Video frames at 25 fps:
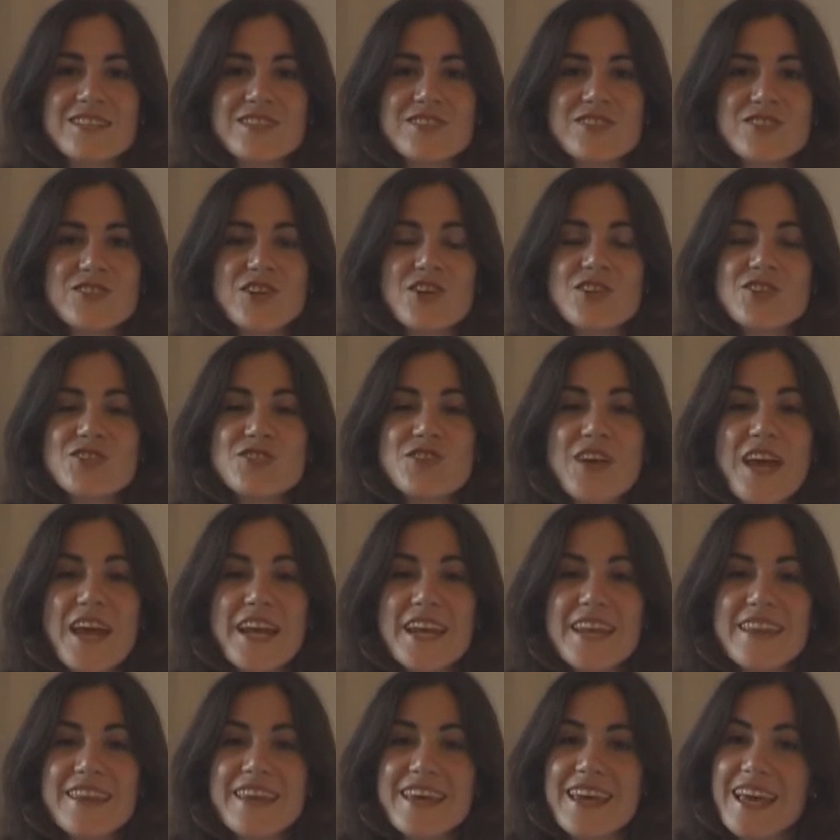Don't do
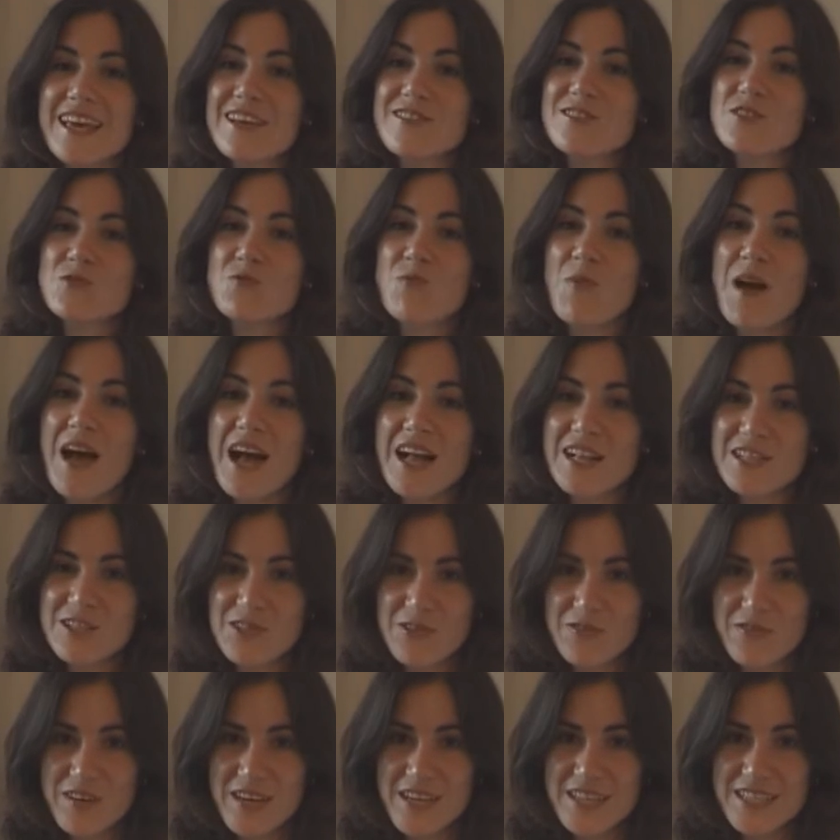anything else while
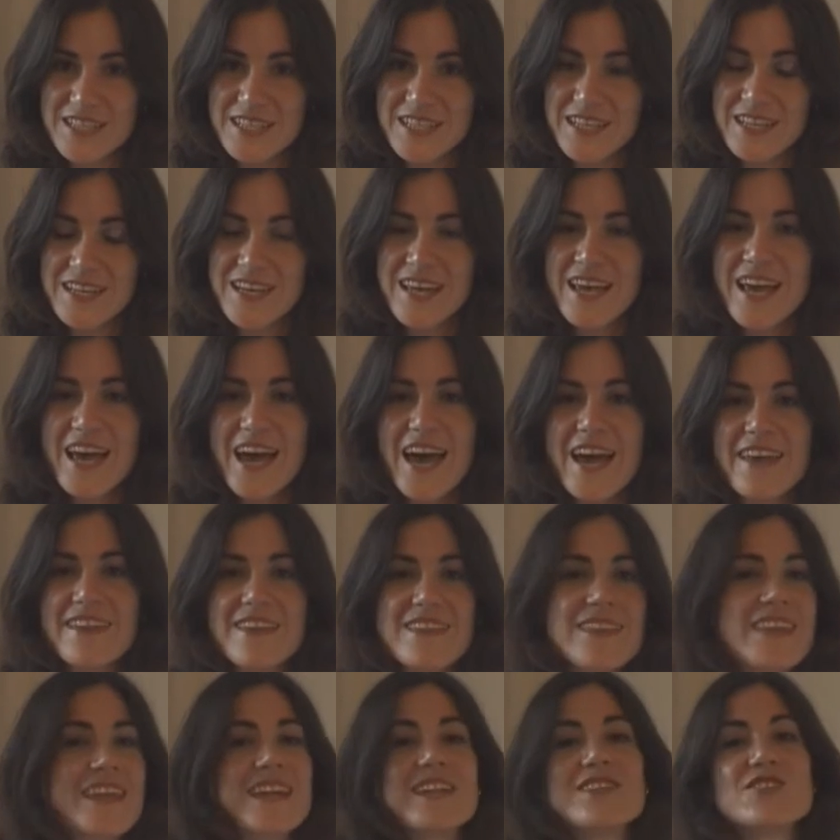you're eating other
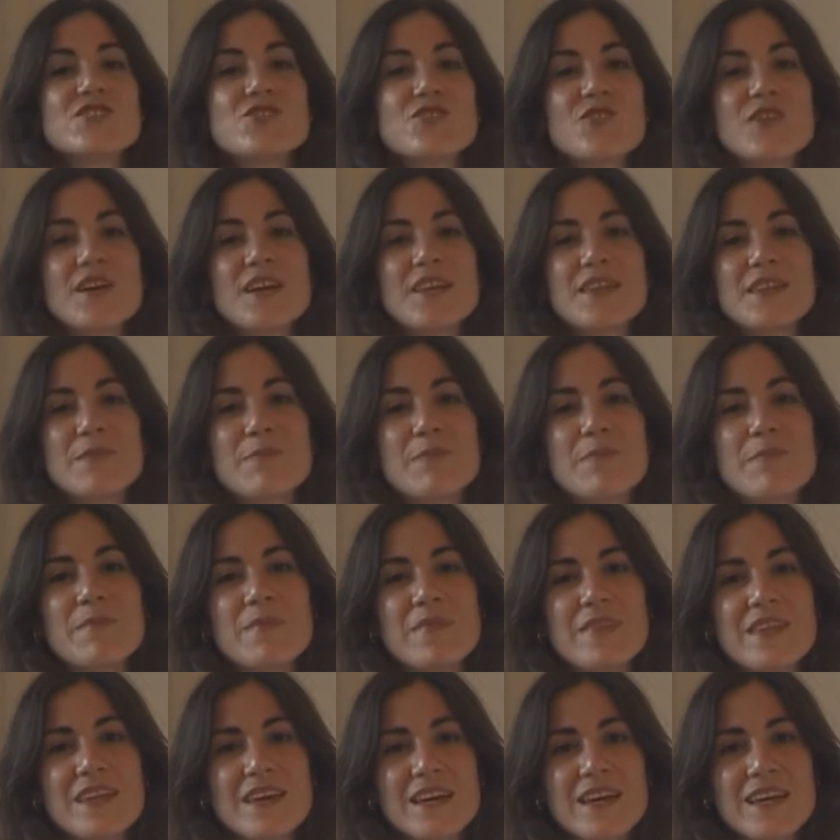than enjoying
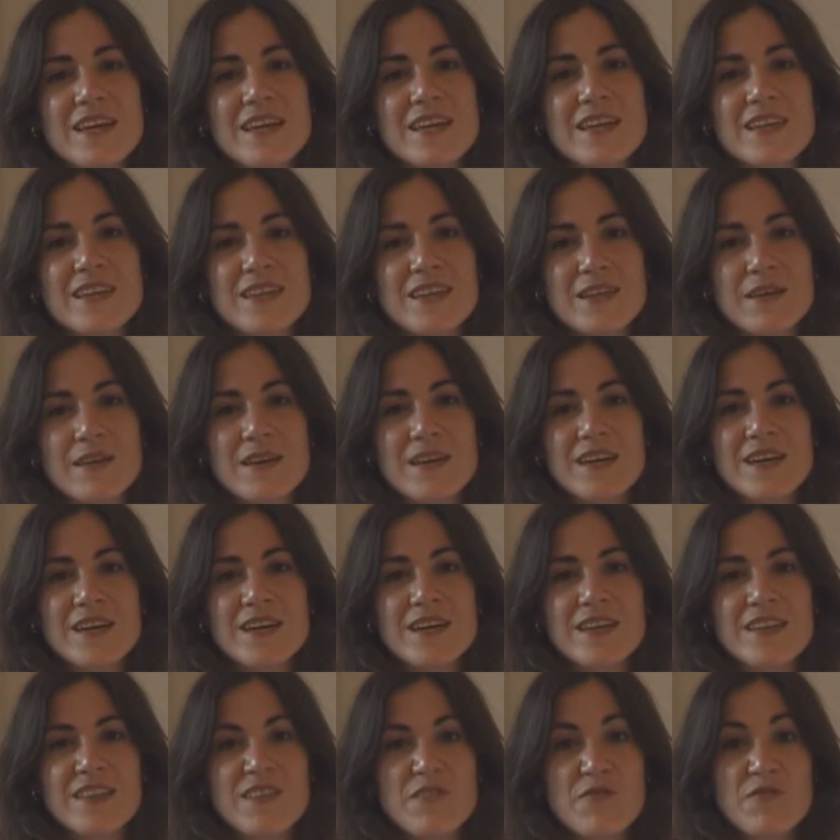
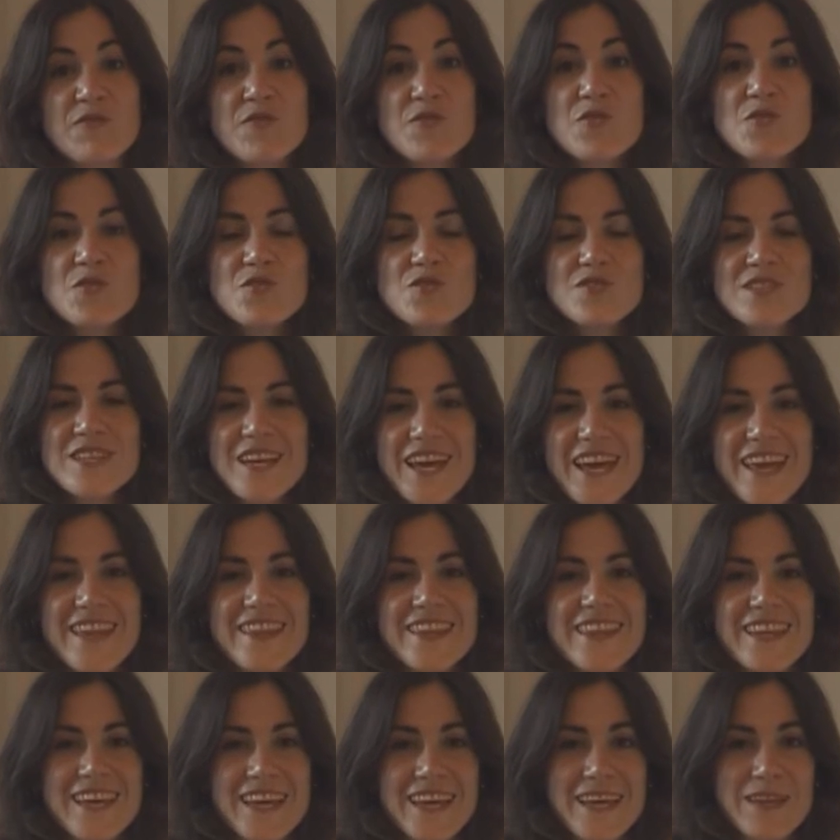the food
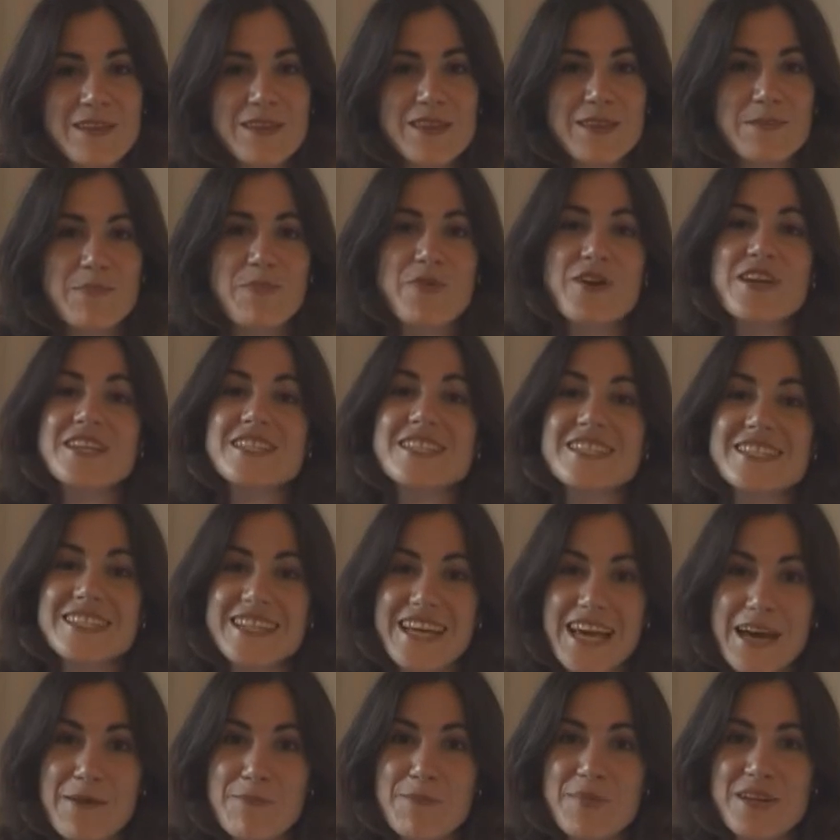and the present
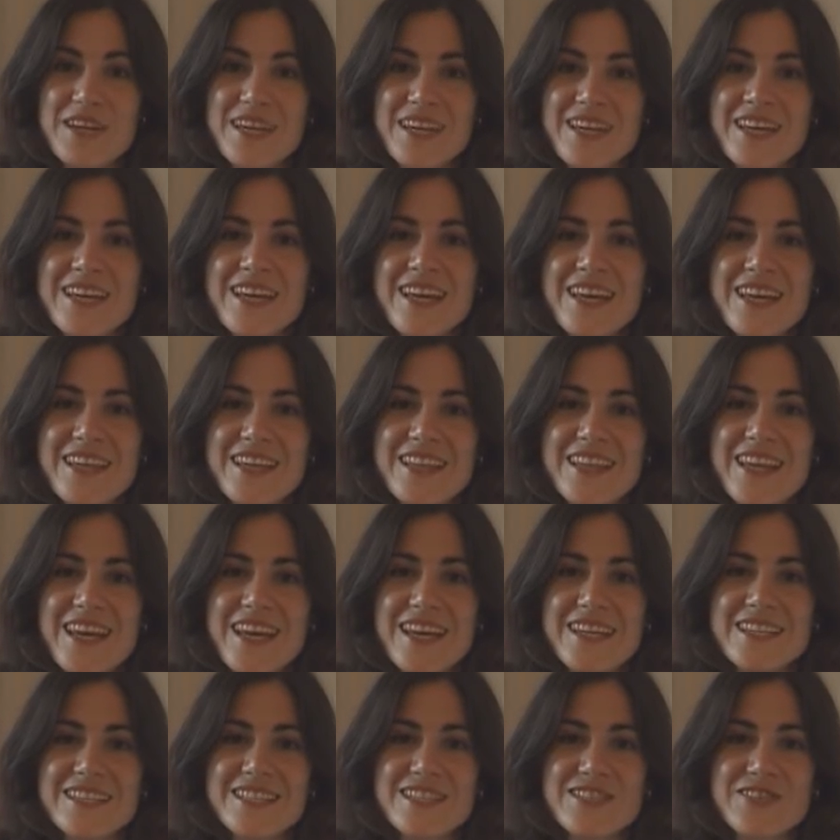company
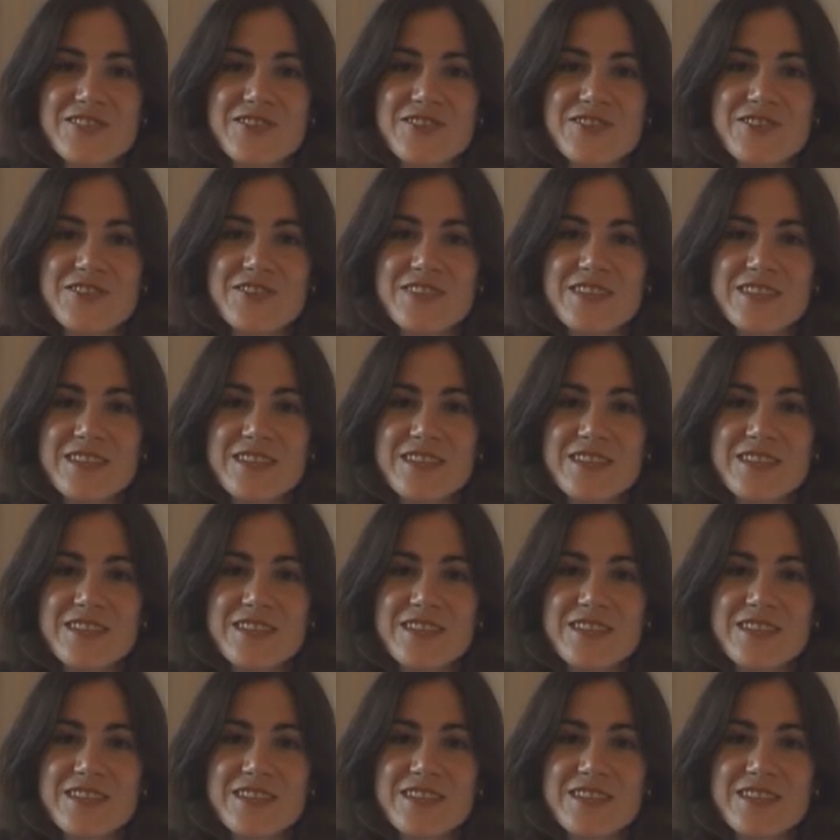that you're